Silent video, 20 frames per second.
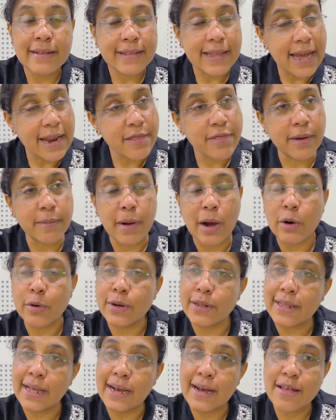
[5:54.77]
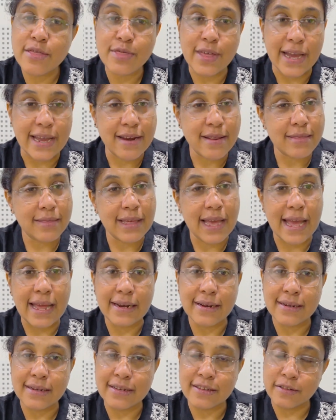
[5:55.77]
that's about the science
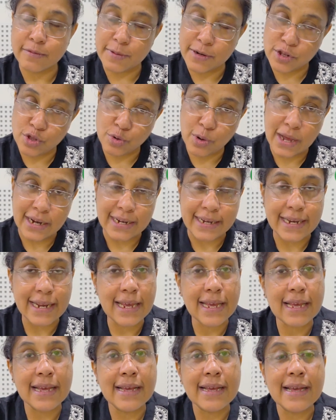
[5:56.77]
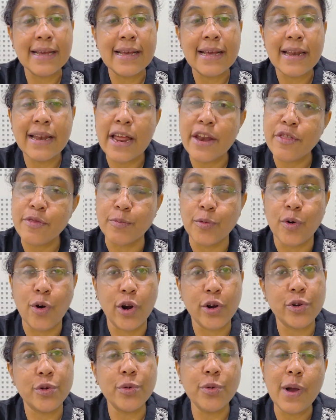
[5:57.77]
and spirituality. Let's move
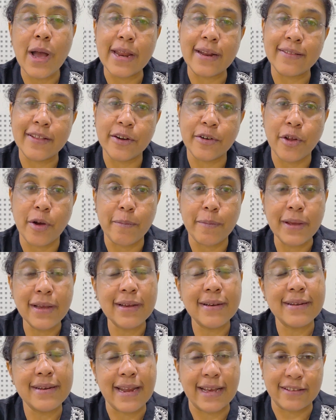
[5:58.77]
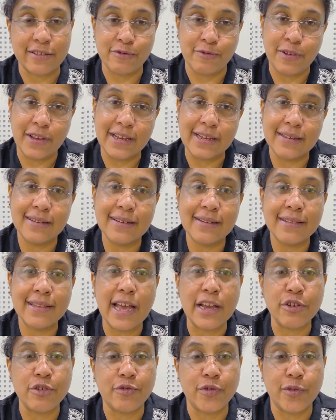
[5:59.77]
on to another topic next week.
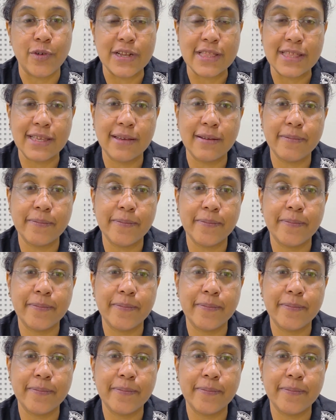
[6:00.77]
Thank you for watching.